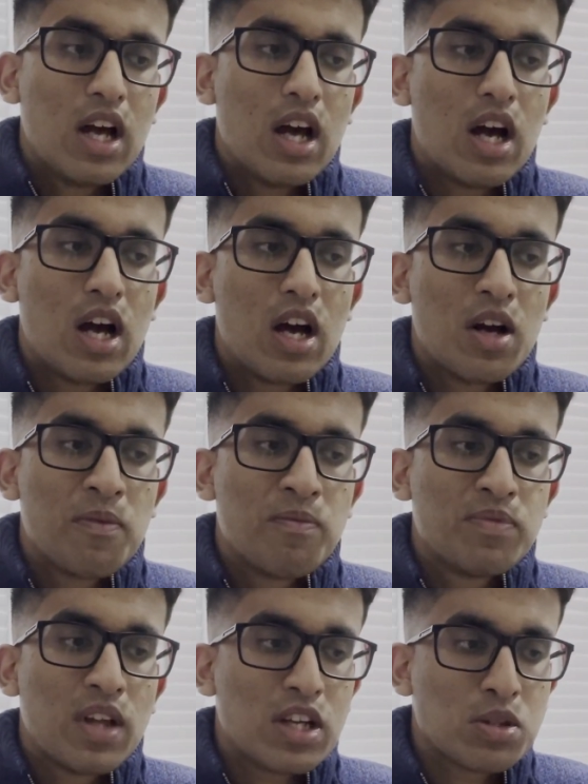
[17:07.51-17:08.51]

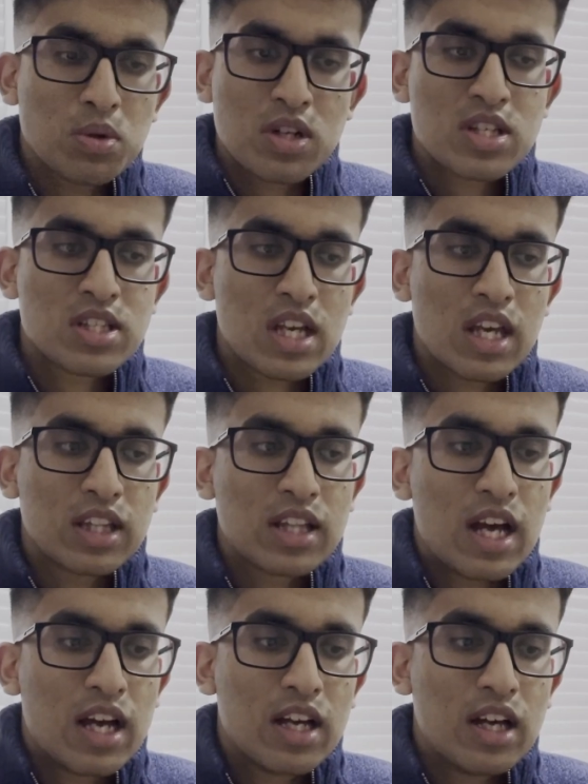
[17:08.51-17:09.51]
I just wanted to say
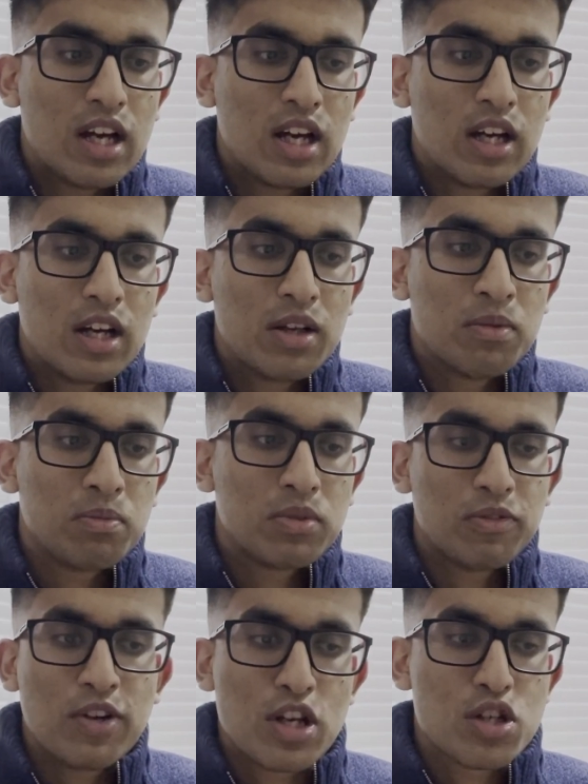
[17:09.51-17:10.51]
that
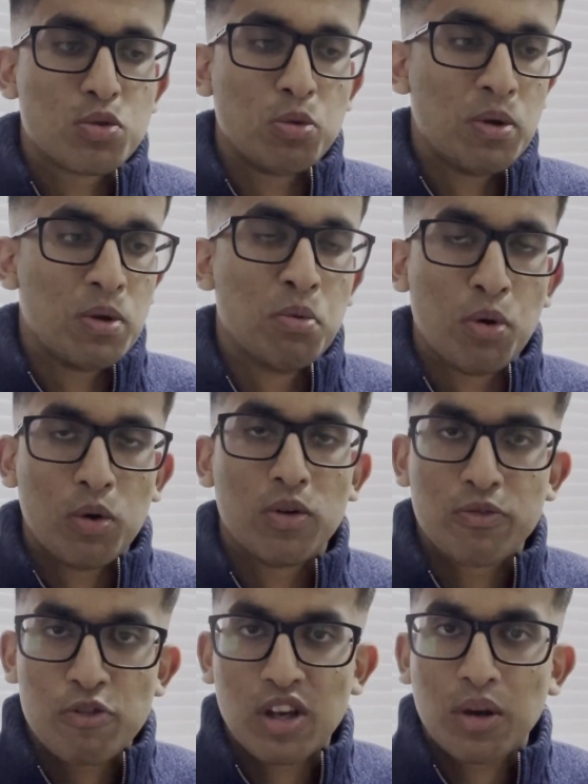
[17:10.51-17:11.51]
the videos will be more
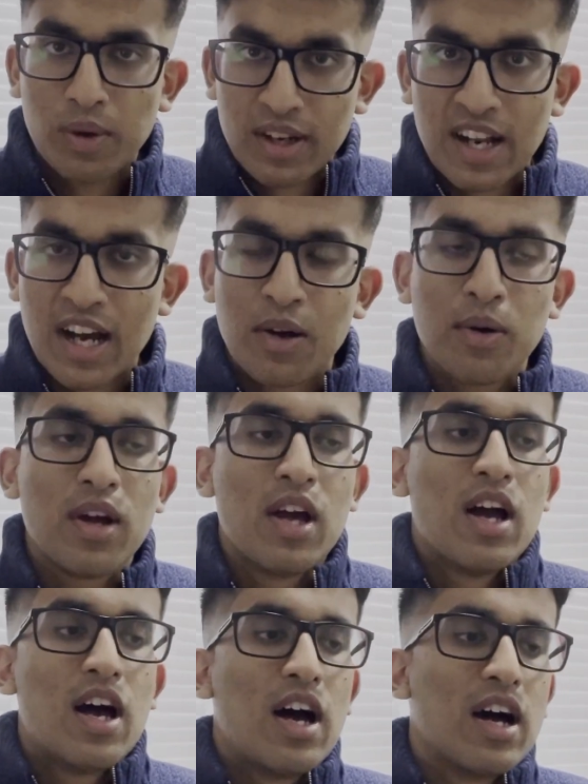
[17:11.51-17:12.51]
frequent now.
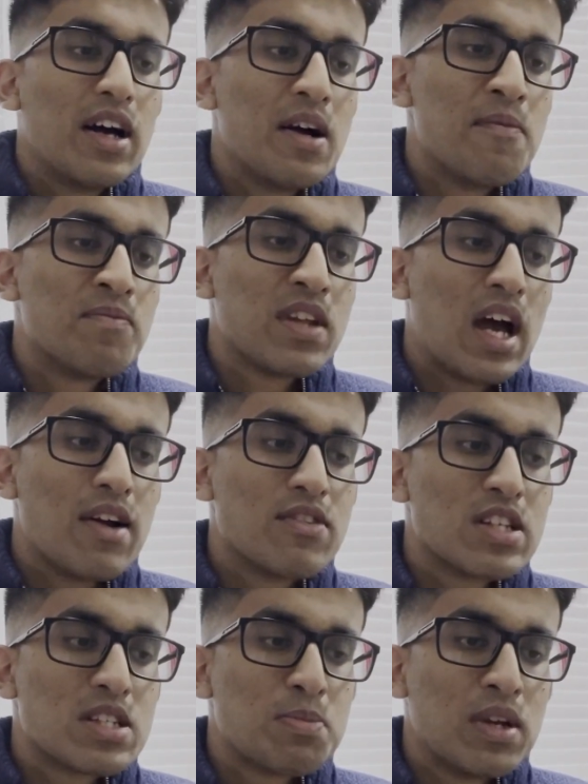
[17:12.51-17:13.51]
I've
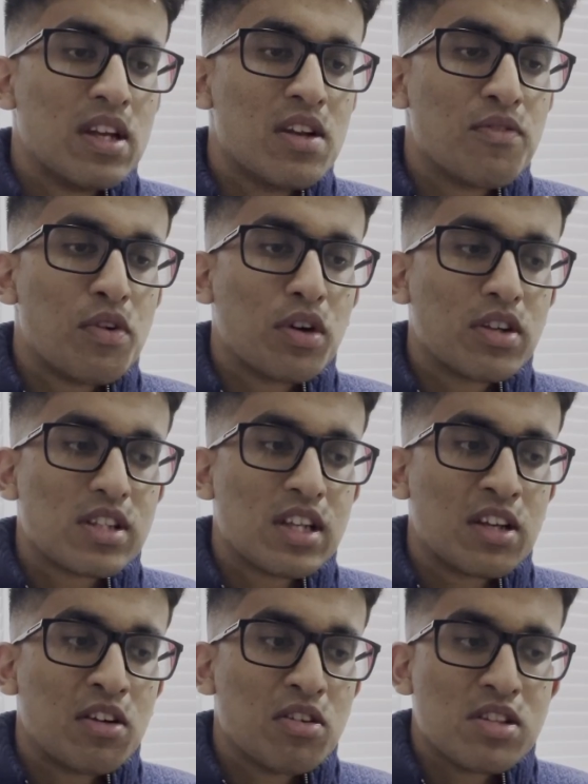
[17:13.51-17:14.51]
just been
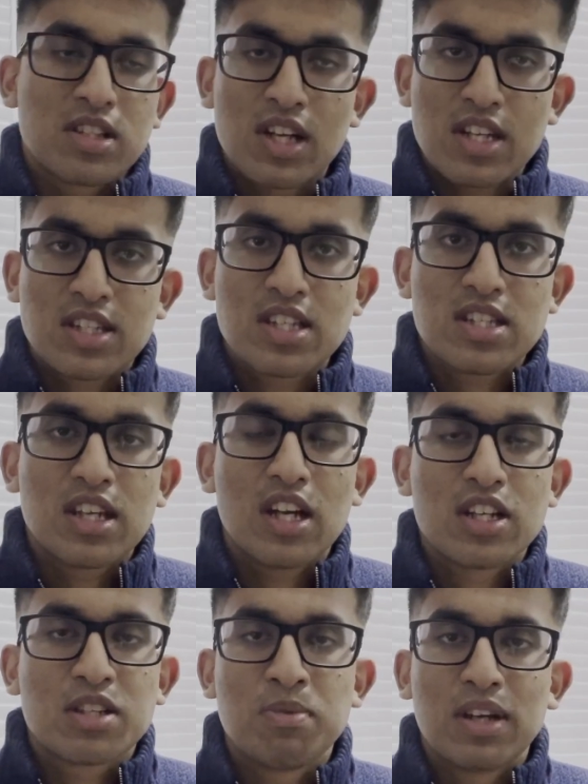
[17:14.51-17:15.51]
focusing on studies this year,
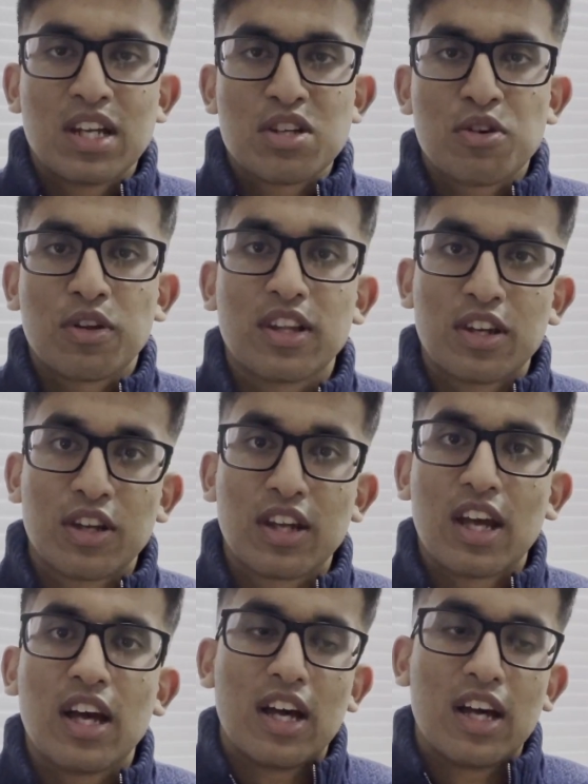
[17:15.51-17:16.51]
just making sure to
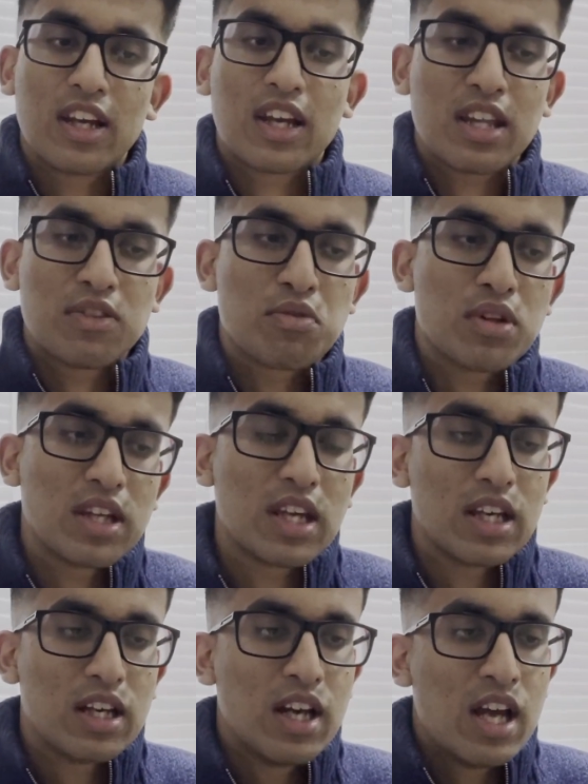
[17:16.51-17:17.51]
get through the
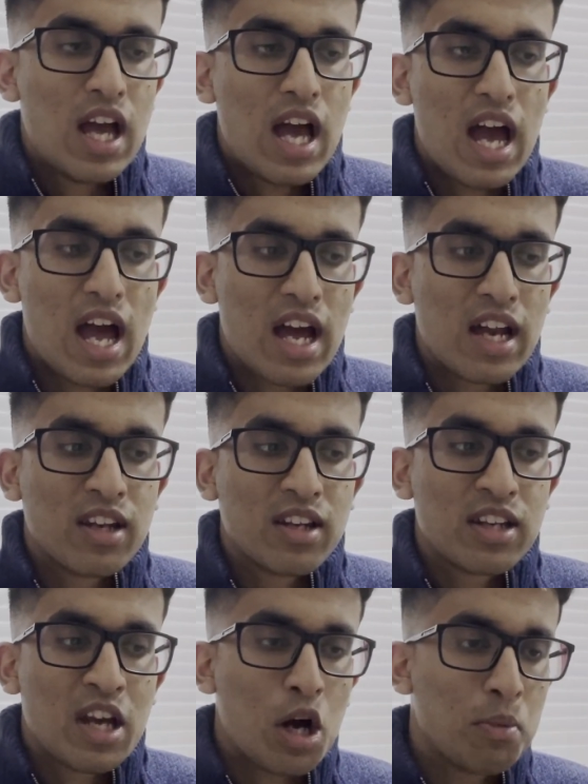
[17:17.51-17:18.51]
year, and
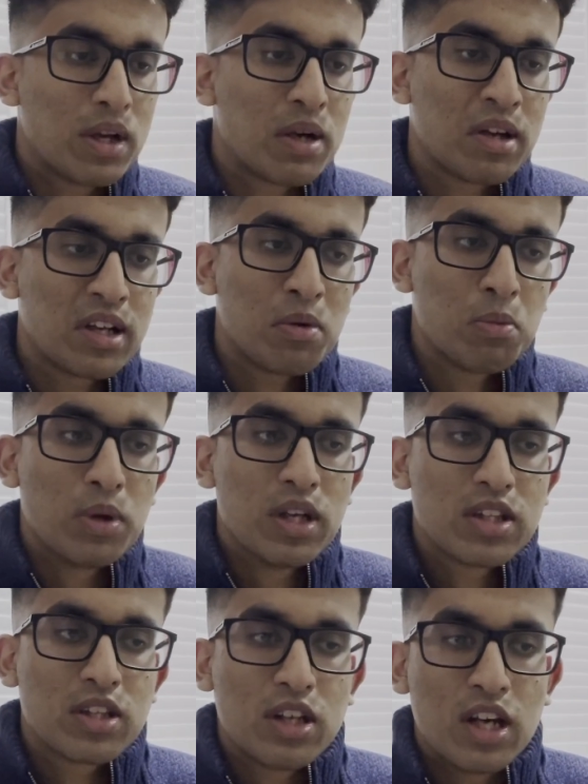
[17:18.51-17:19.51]
now I'll be coming up
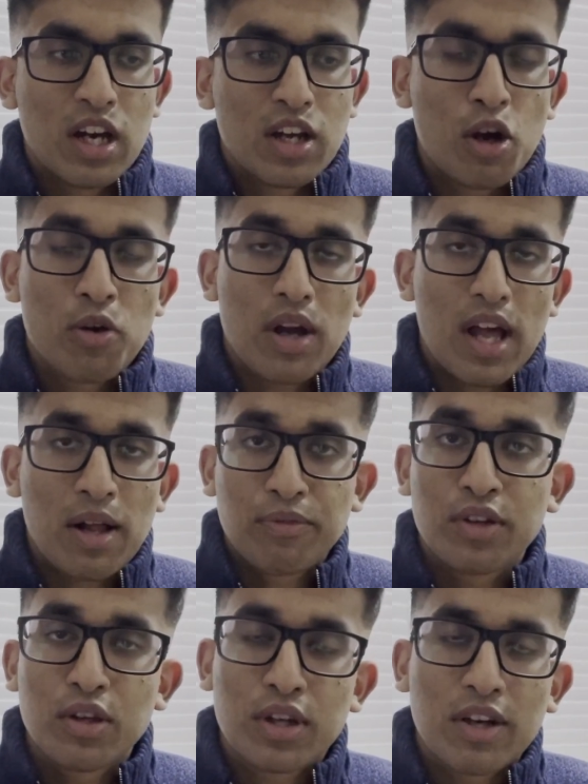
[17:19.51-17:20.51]
with
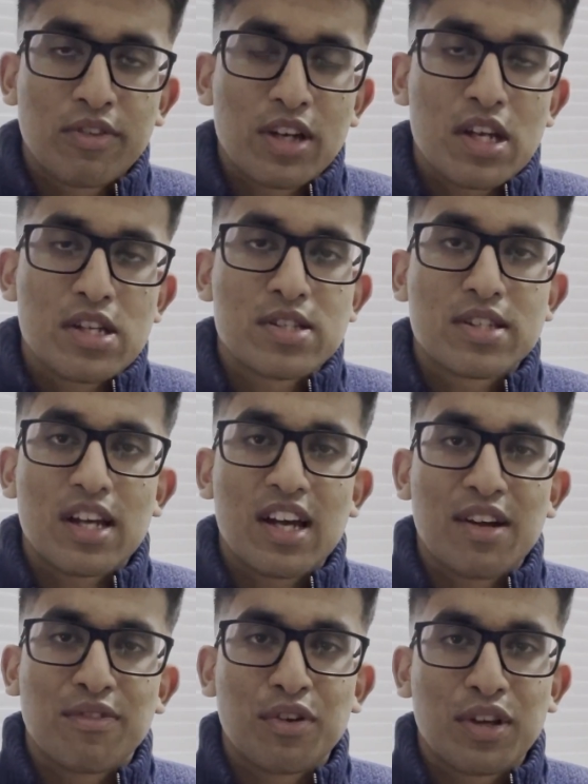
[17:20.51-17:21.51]
helpful UCAT
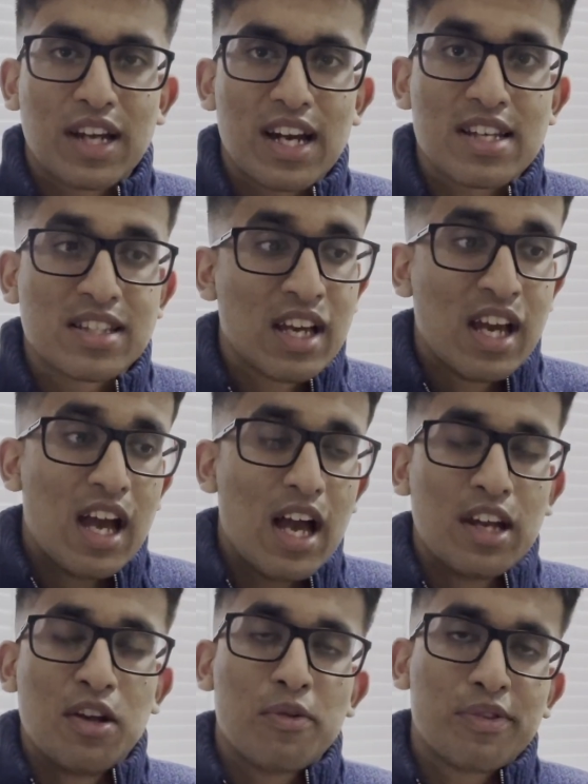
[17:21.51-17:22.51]
videos for you guys,
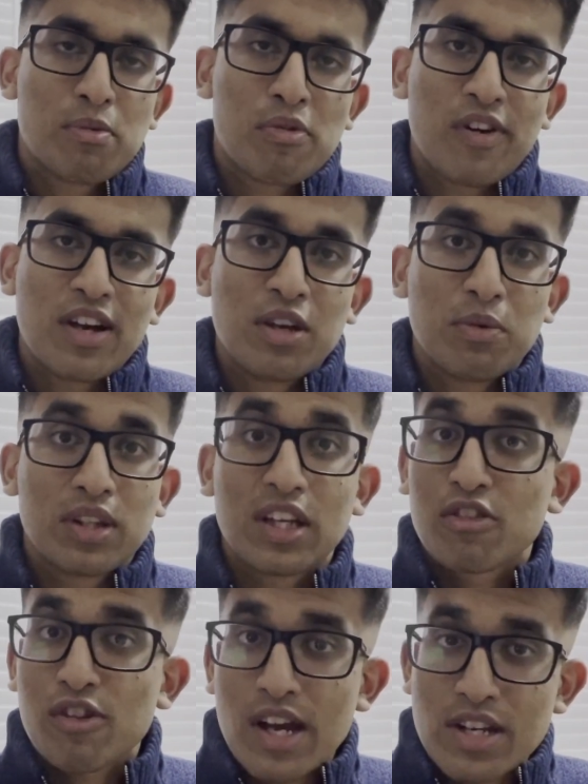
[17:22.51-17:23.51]
and hopefully provide you with a
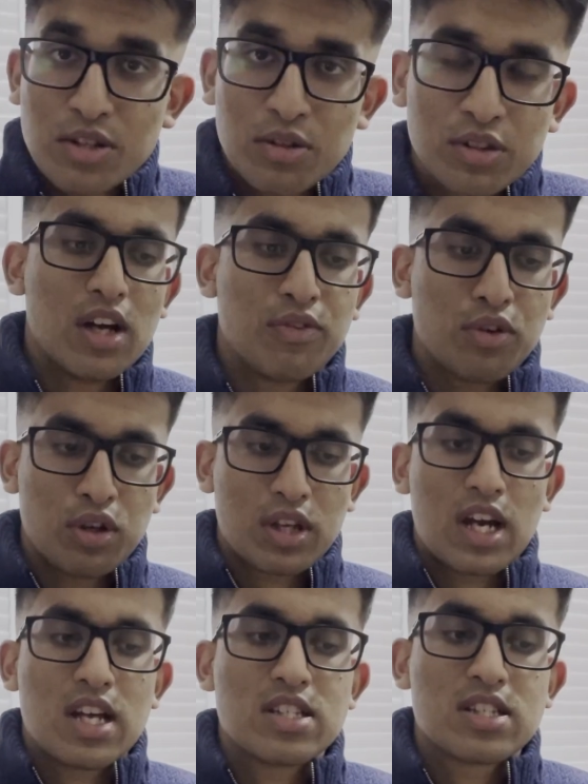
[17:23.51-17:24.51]
crash course for you
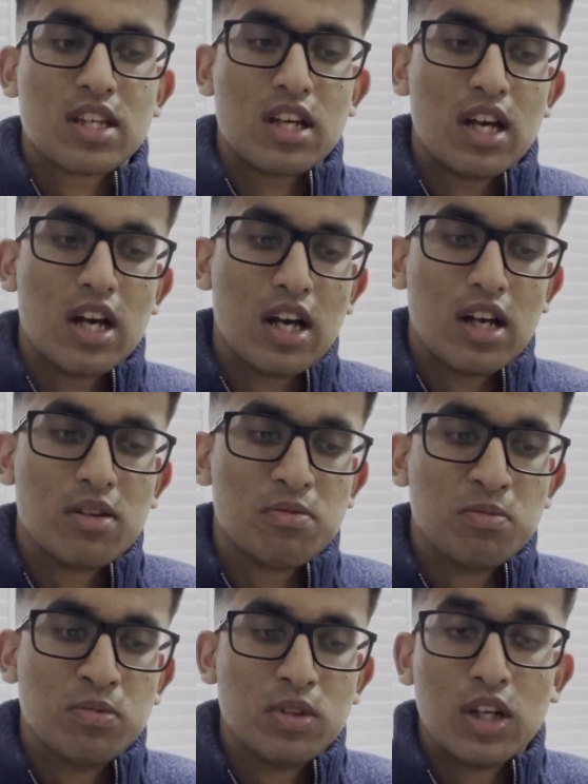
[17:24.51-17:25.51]
guys
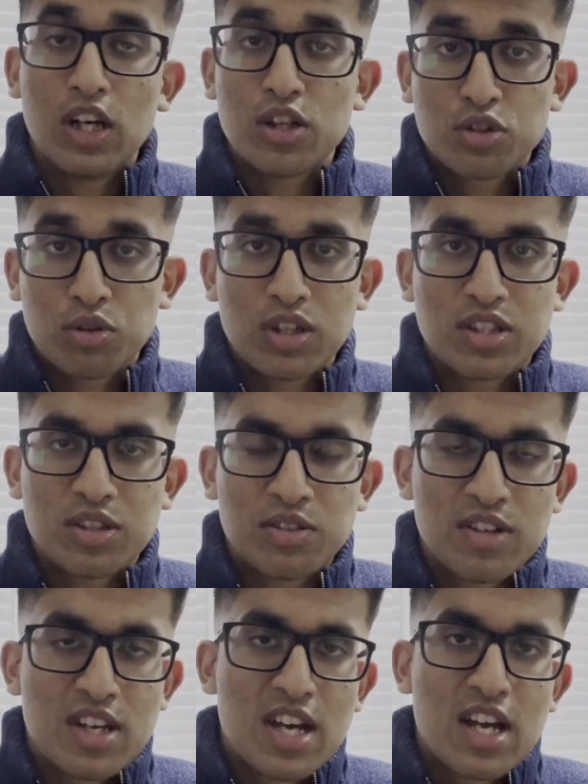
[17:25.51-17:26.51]
shortly soon.
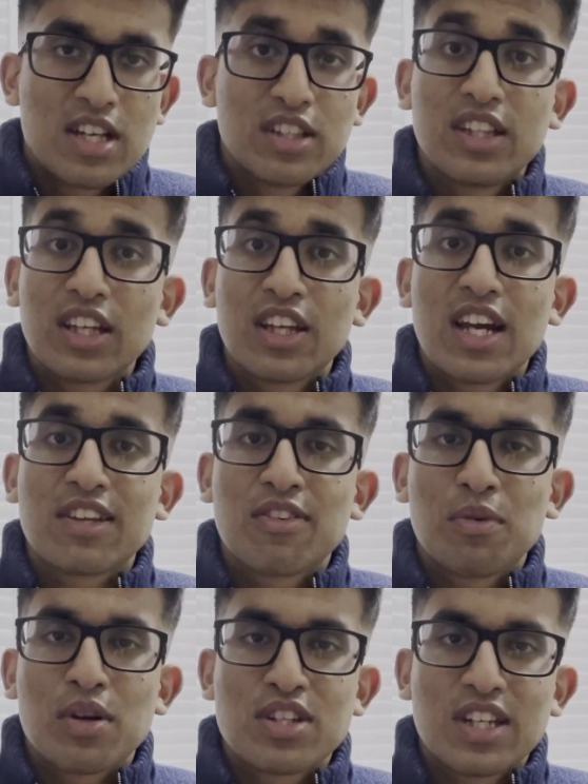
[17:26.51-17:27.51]
So thank you guys for
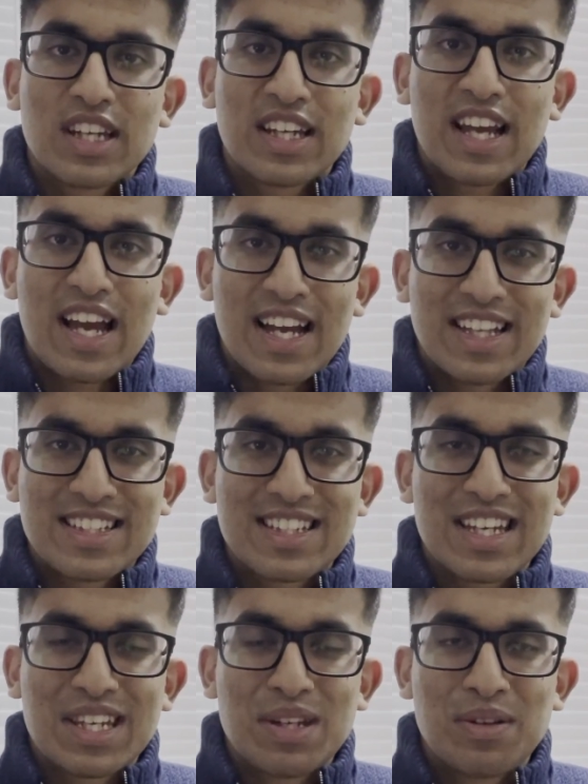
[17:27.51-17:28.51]
watching, and
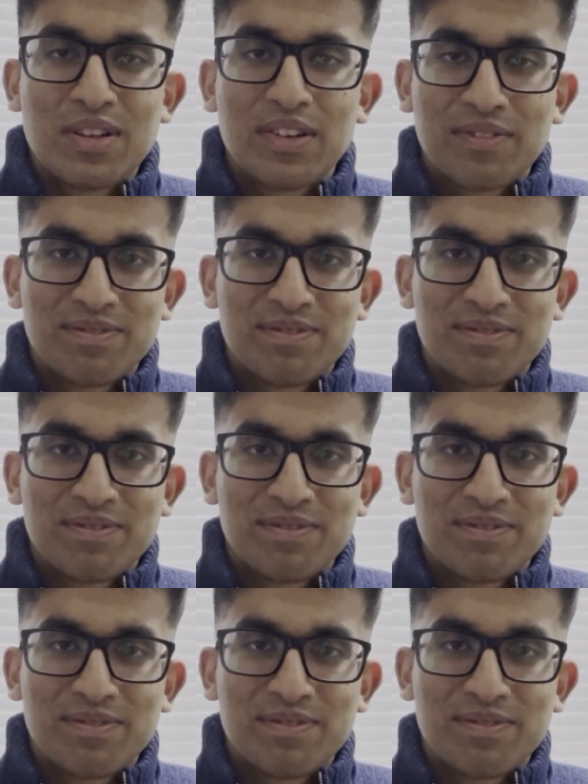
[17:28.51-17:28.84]
stay tuned.